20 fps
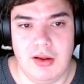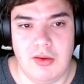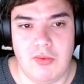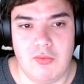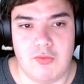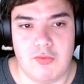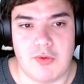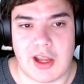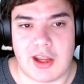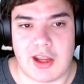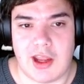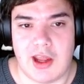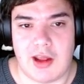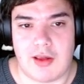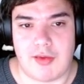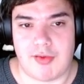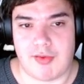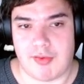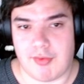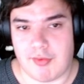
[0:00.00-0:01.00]

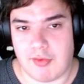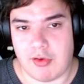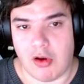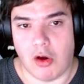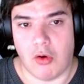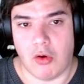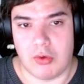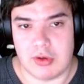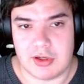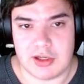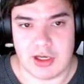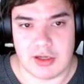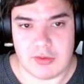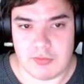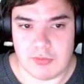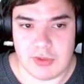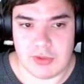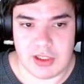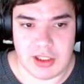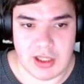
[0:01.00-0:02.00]
regex code that
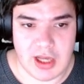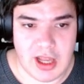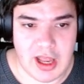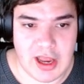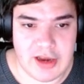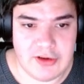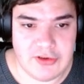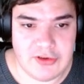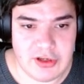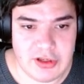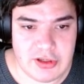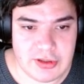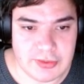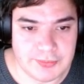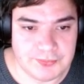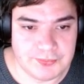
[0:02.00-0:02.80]
we entered.